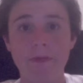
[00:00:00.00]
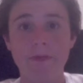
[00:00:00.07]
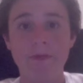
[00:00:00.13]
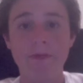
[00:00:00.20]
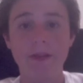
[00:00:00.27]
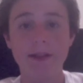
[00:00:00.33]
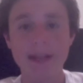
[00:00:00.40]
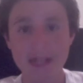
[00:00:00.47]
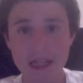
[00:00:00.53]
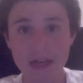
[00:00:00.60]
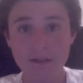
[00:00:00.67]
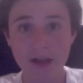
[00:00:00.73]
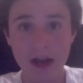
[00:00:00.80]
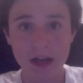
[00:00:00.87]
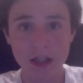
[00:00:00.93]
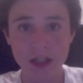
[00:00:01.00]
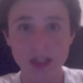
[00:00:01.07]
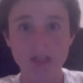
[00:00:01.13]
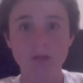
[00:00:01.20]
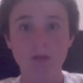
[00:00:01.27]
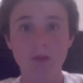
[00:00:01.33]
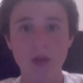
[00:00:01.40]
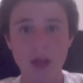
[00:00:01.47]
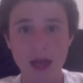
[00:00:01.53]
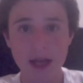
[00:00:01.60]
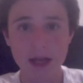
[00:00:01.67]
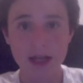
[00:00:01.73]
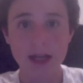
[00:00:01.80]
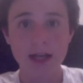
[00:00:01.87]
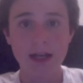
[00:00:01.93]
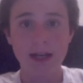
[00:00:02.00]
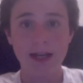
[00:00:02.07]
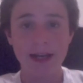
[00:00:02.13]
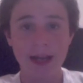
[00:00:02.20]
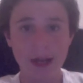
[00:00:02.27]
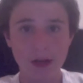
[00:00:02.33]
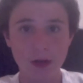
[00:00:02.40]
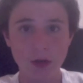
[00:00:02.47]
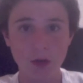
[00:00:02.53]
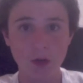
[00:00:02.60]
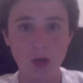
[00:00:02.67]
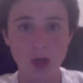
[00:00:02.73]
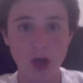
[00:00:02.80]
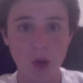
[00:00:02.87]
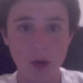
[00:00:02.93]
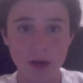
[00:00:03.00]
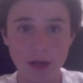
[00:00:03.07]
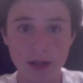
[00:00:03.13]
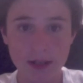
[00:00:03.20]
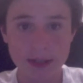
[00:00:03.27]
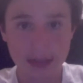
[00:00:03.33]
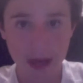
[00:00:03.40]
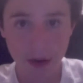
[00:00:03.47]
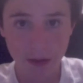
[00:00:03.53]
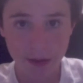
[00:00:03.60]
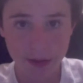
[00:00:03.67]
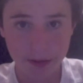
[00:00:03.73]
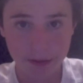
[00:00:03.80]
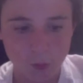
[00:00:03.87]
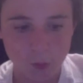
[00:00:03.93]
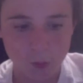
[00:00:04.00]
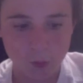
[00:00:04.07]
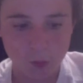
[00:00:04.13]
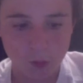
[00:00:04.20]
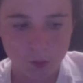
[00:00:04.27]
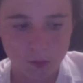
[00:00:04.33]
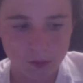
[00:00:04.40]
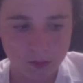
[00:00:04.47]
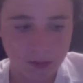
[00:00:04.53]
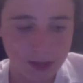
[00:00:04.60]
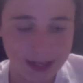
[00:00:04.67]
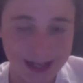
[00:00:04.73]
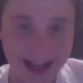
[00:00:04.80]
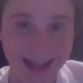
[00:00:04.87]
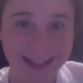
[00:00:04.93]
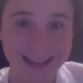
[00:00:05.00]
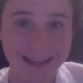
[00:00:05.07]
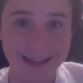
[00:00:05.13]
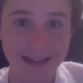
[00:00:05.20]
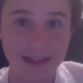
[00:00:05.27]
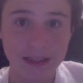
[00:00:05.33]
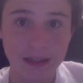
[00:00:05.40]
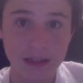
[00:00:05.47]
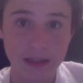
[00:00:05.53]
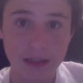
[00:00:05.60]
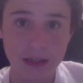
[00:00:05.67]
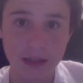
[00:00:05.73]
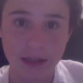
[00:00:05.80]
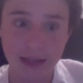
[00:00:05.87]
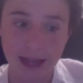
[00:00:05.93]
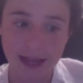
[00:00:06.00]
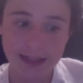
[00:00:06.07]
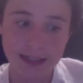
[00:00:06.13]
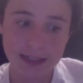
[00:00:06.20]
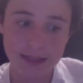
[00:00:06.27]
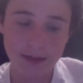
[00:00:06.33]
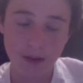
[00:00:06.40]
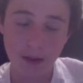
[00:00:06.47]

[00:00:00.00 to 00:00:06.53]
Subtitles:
The disadvantages were that it had to go into the South, it had less